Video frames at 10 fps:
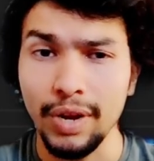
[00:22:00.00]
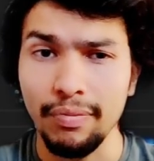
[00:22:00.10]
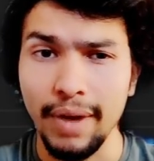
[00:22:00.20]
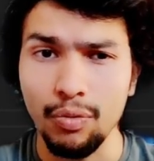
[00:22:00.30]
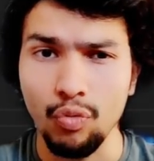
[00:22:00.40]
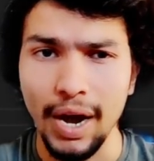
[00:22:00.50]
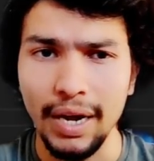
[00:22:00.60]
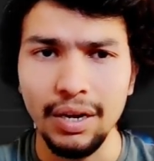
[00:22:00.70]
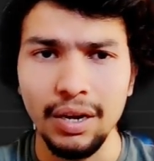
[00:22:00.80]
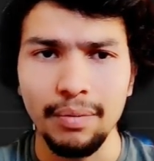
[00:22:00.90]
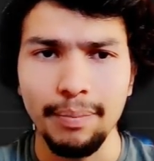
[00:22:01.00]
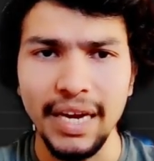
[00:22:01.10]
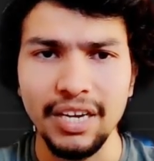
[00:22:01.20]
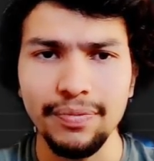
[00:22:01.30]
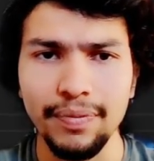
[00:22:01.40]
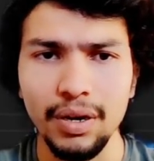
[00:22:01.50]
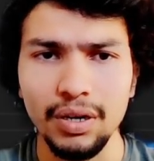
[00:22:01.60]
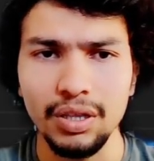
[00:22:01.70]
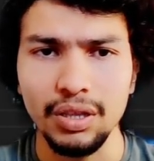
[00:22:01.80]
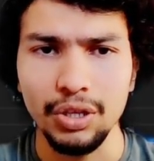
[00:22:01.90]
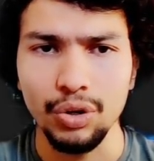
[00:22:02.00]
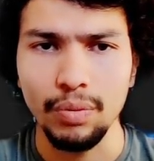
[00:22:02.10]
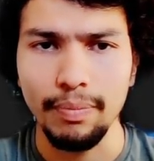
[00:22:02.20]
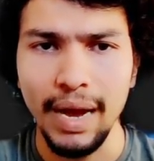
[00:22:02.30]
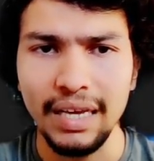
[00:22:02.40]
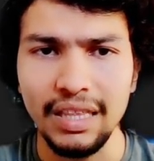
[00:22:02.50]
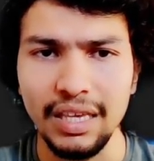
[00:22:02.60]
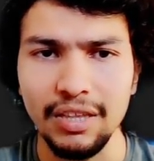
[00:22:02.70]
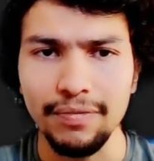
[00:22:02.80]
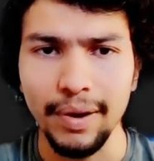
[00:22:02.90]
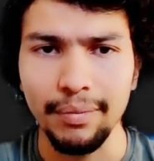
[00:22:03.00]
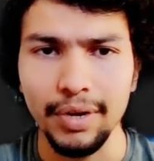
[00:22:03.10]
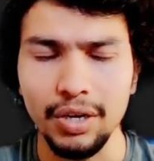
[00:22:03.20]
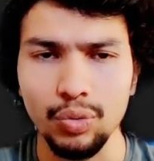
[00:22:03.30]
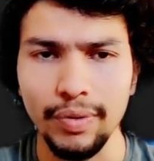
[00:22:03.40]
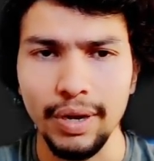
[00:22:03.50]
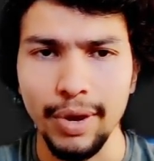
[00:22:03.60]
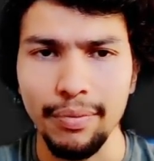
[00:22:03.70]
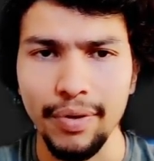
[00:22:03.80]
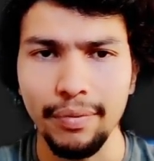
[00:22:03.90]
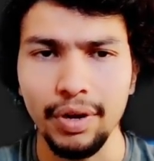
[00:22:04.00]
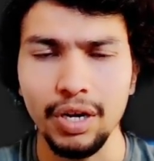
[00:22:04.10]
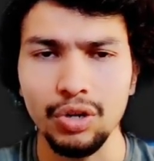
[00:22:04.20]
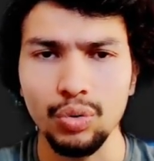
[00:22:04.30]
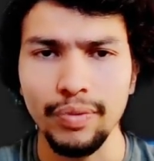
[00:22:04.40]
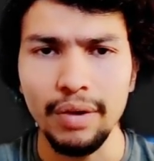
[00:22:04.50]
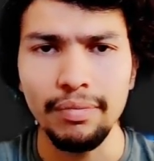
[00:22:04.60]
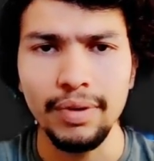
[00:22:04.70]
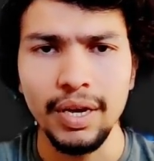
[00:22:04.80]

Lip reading: by 1. By default your max is 512 by 512,